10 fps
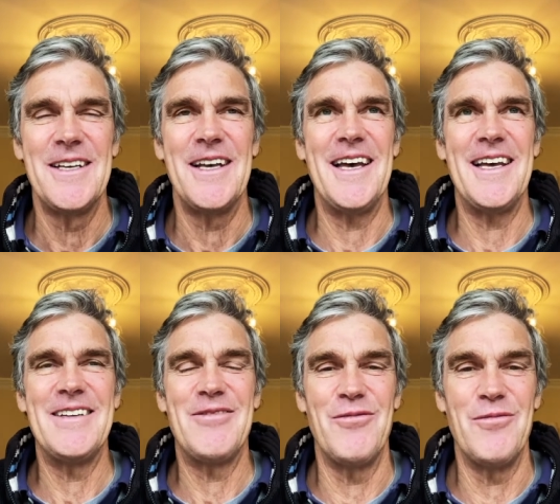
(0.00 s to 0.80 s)

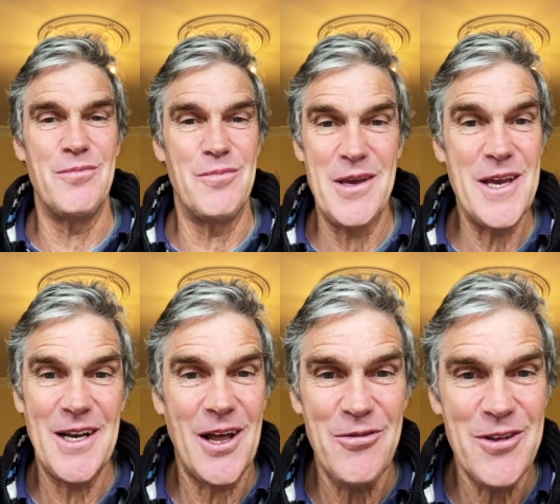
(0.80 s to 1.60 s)
and be in
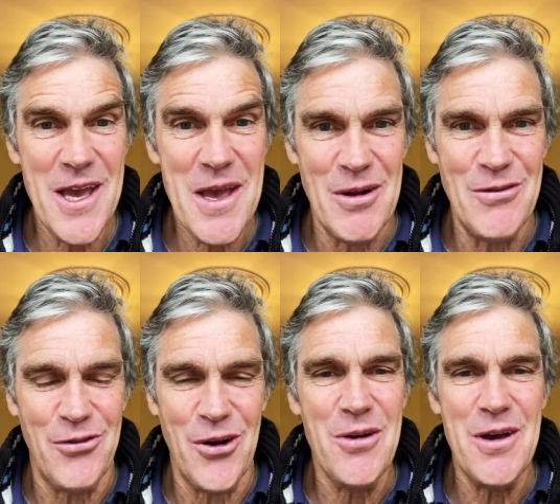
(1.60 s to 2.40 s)
love with him and
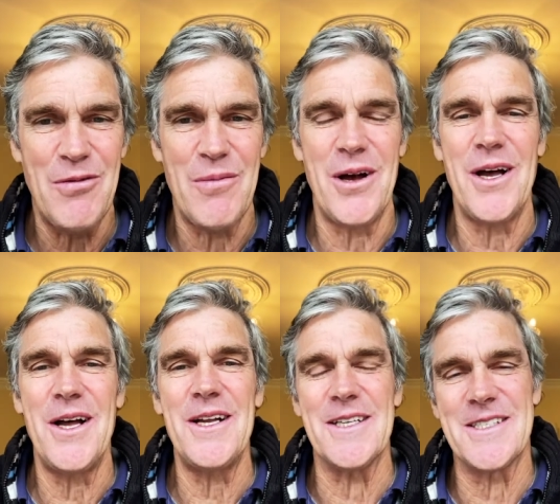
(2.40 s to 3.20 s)
follow him from our
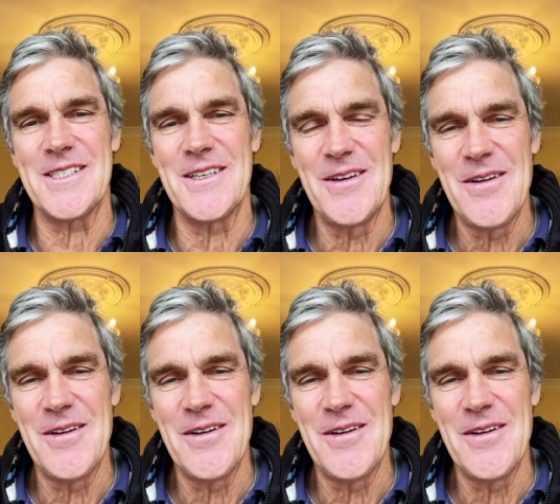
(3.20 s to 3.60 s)
hearts.